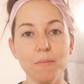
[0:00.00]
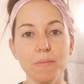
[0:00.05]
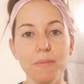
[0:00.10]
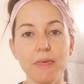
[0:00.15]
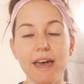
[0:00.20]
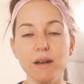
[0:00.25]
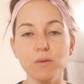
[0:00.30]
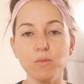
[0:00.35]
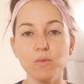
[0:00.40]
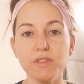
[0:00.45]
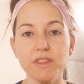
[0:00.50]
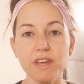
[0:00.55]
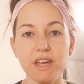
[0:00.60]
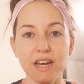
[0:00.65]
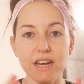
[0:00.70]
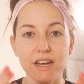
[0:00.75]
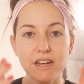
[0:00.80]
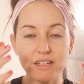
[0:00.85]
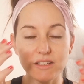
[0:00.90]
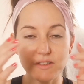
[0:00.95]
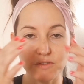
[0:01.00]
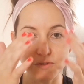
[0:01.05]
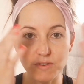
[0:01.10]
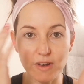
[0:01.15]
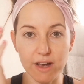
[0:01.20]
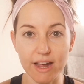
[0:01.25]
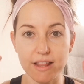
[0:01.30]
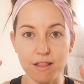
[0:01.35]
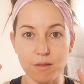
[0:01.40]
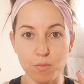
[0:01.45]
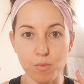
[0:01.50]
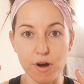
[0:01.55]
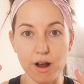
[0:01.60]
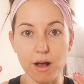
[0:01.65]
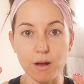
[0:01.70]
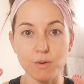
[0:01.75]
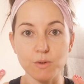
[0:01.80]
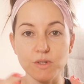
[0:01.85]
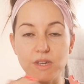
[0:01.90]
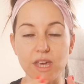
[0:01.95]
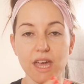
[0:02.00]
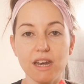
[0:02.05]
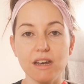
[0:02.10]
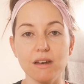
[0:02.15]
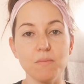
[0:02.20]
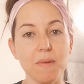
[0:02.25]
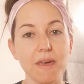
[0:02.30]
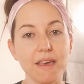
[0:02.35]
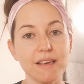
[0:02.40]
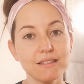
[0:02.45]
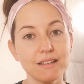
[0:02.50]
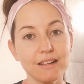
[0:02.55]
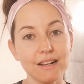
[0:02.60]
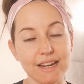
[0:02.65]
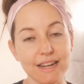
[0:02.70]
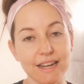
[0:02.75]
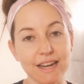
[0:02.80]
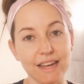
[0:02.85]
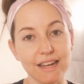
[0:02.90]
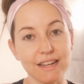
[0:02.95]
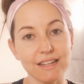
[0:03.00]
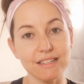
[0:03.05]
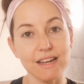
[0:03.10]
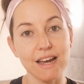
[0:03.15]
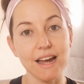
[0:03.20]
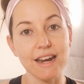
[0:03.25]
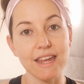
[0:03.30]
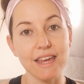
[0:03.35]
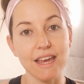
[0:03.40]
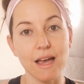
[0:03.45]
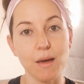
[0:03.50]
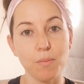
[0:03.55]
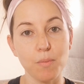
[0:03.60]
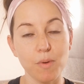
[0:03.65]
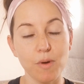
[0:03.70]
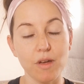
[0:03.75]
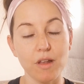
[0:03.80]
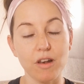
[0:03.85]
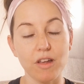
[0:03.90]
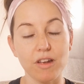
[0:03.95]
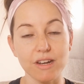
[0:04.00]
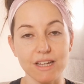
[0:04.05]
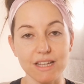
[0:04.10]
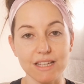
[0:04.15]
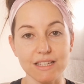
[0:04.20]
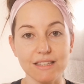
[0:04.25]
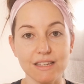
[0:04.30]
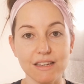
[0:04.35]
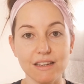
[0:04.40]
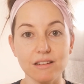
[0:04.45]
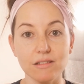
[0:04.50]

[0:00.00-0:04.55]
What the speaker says: That will then define the brows, and it makes cleaning and tidying up a lot easier.